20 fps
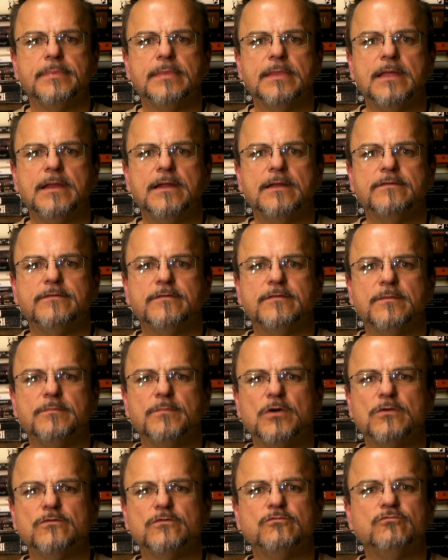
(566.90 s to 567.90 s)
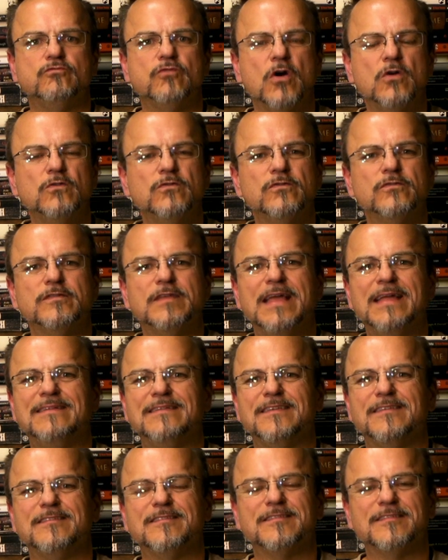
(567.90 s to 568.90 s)
And it's the most gross and
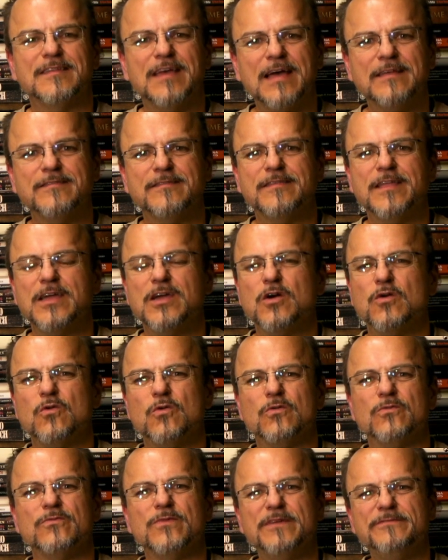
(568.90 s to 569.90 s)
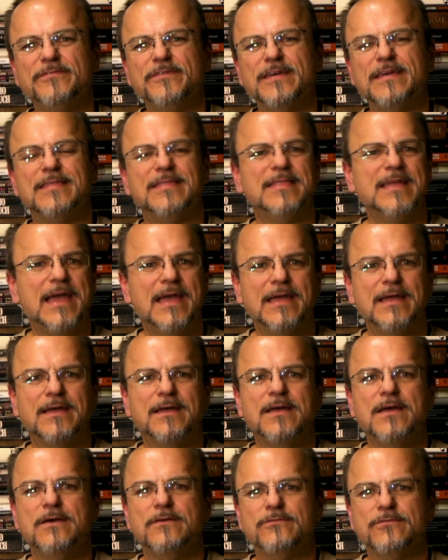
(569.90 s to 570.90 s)
disgusting, horrific thing
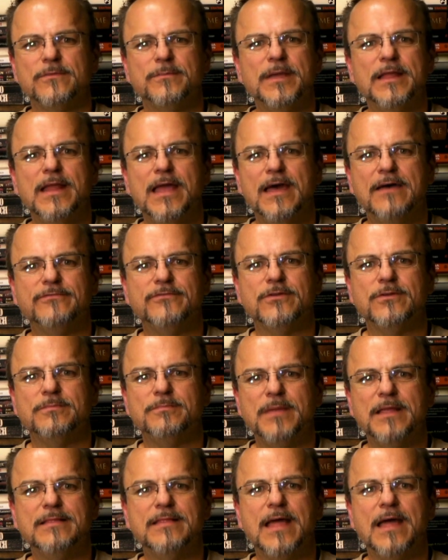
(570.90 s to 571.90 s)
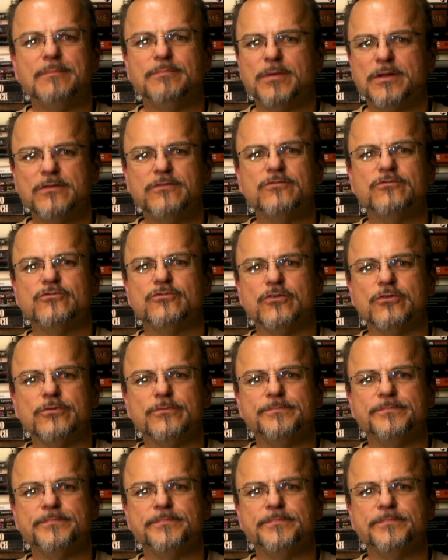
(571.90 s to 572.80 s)
for me to have to admit that, but it's true.